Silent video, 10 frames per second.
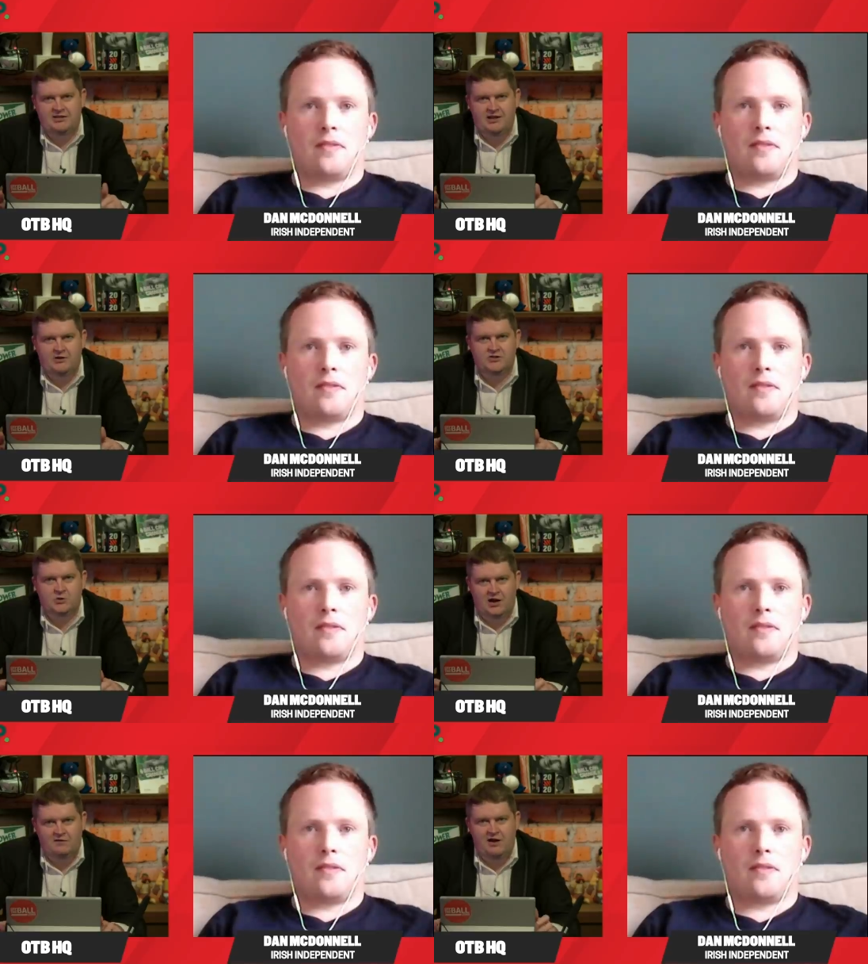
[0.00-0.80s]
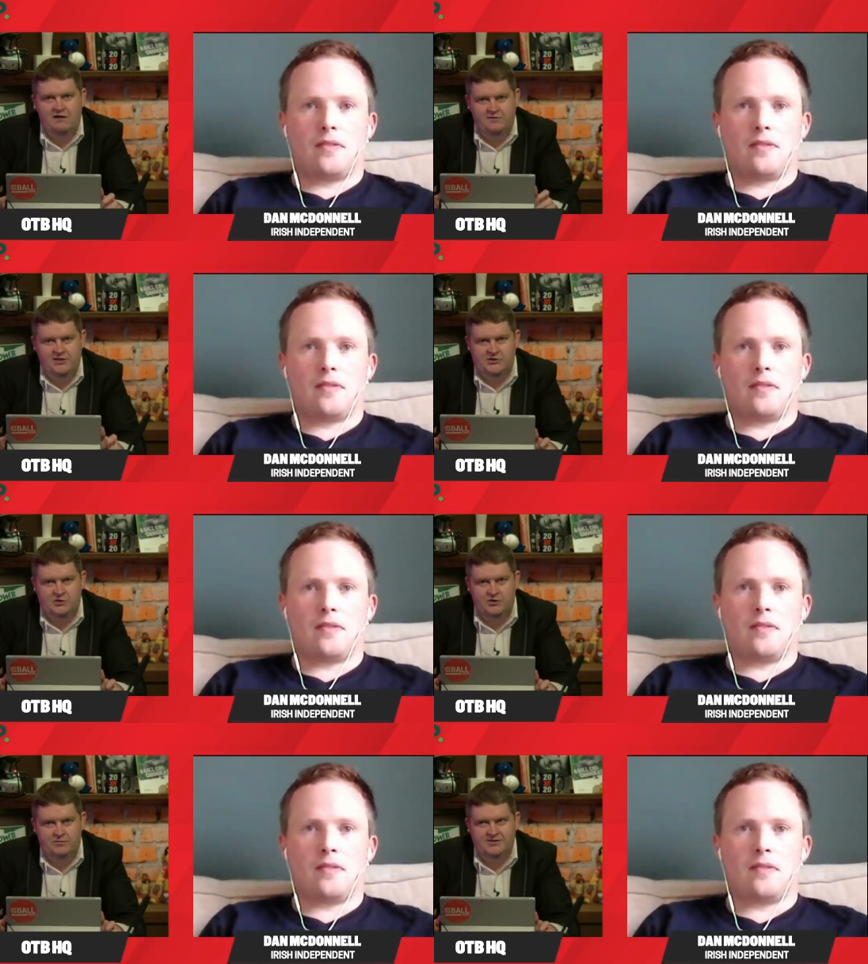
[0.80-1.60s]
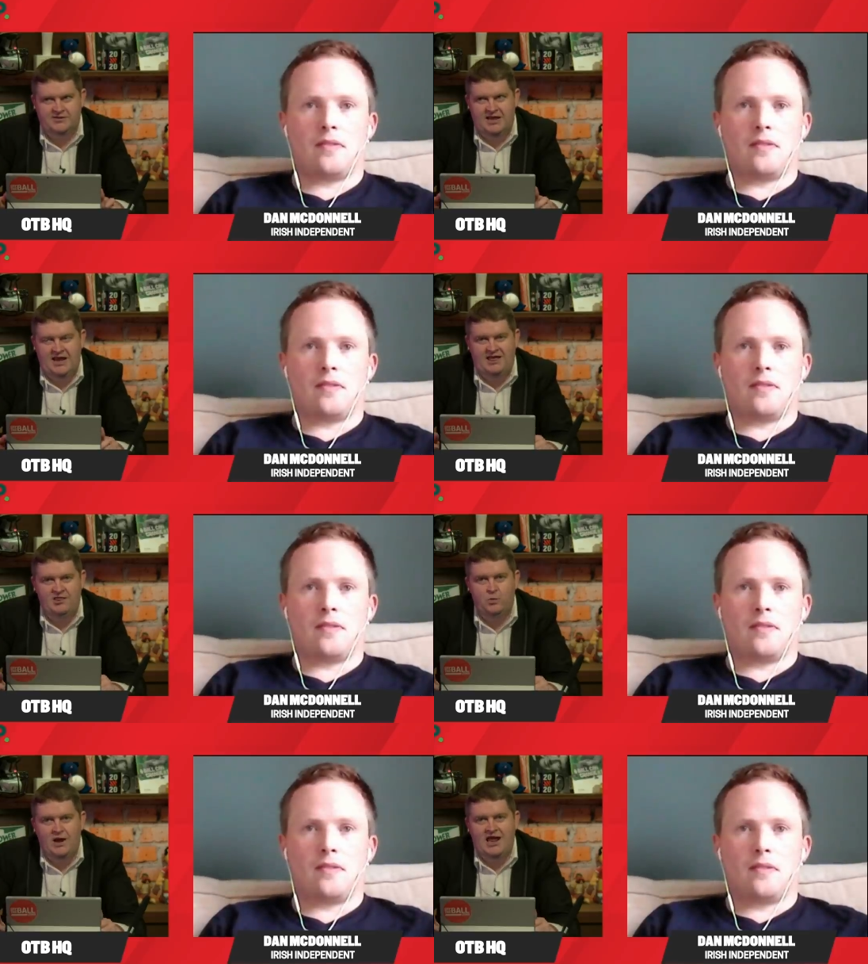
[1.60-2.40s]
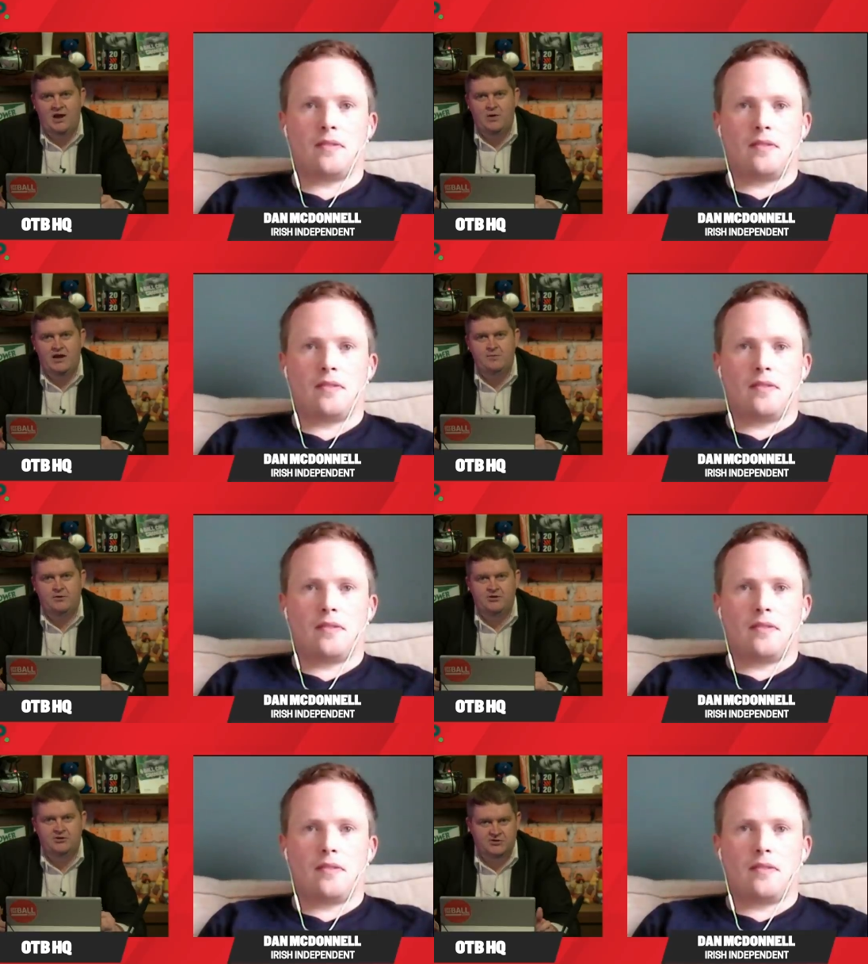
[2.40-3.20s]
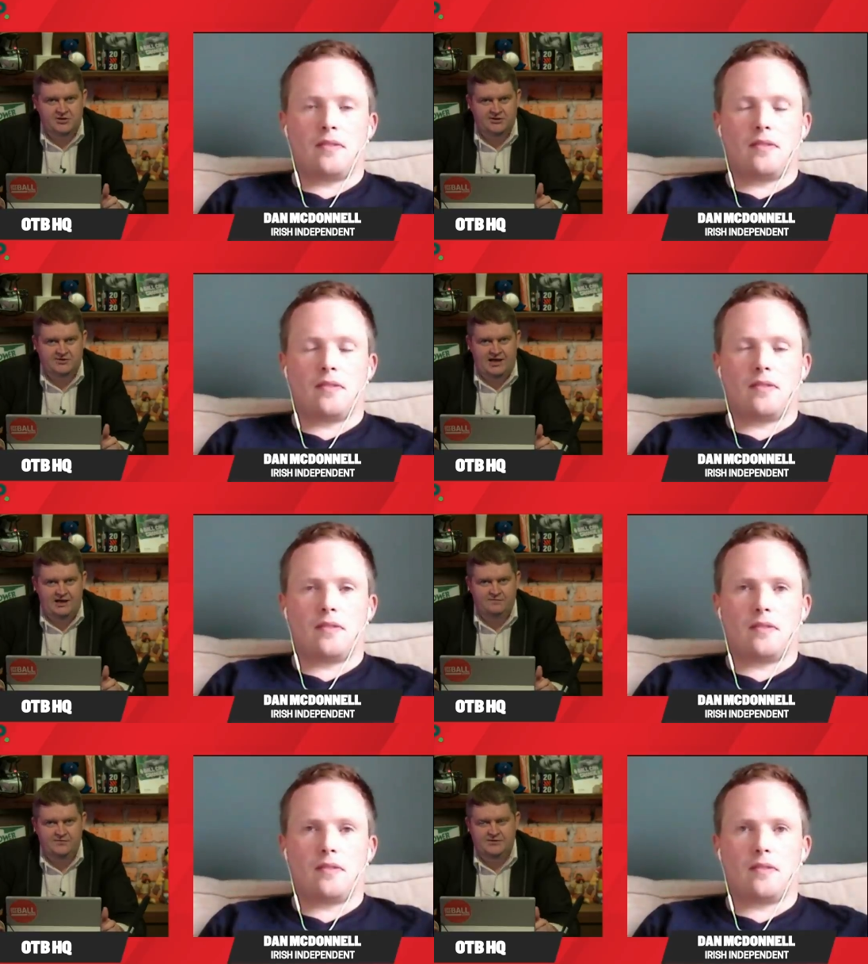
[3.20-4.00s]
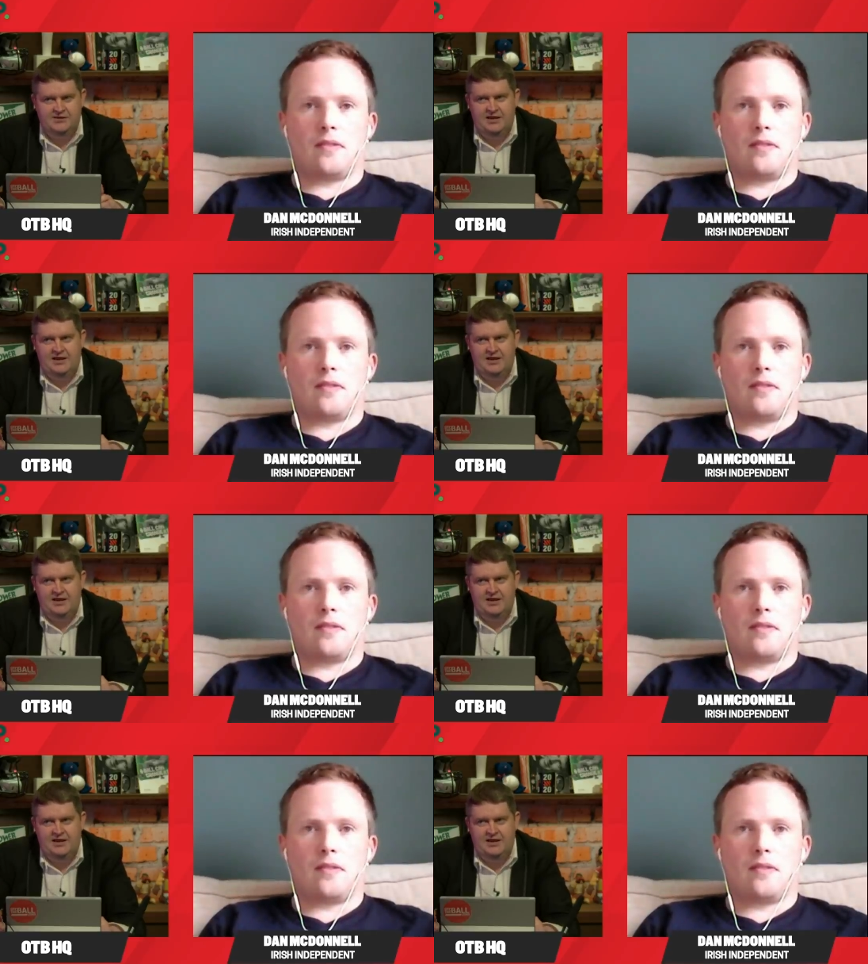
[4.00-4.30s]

Speaker 1: think us qualifying for these tournaments and the way we conducted ourselves